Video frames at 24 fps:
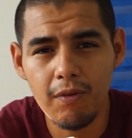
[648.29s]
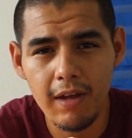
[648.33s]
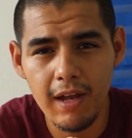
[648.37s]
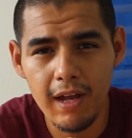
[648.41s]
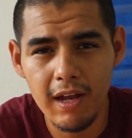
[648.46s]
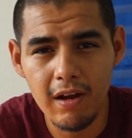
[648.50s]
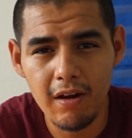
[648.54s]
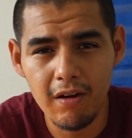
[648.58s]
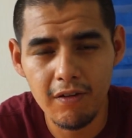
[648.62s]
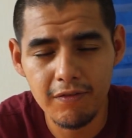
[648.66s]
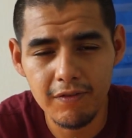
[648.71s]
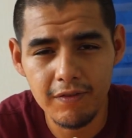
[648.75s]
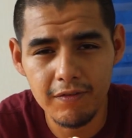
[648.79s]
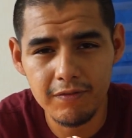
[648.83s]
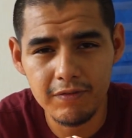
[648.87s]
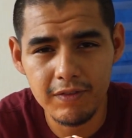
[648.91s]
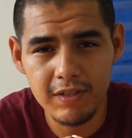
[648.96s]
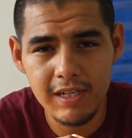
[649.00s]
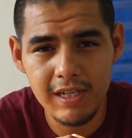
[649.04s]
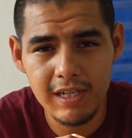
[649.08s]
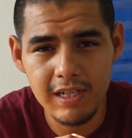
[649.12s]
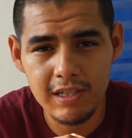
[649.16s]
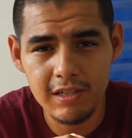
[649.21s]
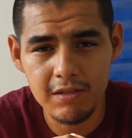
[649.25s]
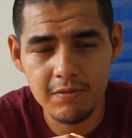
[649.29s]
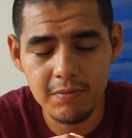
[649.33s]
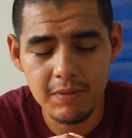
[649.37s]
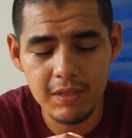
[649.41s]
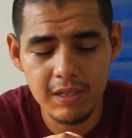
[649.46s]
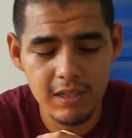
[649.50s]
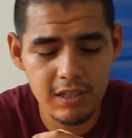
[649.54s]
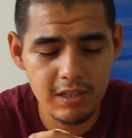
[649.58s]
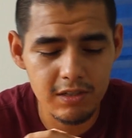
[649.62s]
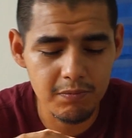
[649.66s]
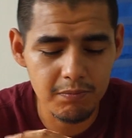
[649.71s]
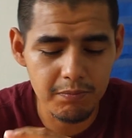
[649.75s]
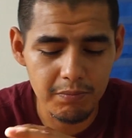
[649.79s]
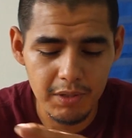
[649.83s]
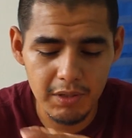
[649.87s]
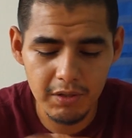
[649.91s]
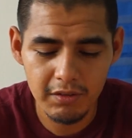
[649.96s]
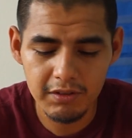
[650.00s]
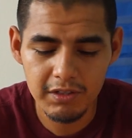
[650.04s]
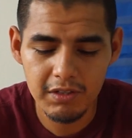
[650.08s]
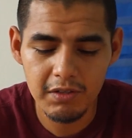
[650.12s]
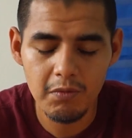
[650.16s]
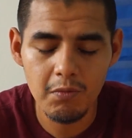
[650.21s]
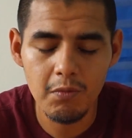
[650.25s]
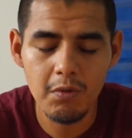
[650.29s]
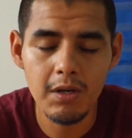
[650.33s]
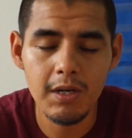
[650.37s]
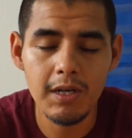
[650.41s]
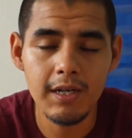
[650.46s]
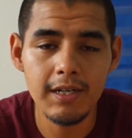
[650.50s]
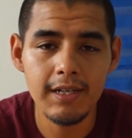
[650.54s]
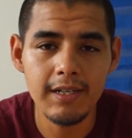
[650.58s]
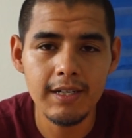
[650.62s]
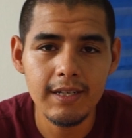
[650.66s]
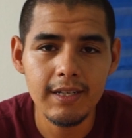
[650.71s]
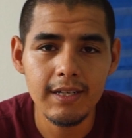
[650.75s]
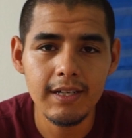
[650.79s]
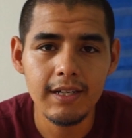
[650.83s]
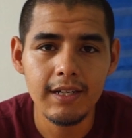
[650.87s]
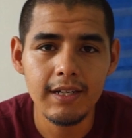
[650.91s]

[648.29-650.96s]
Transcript: AR-15s, because building one,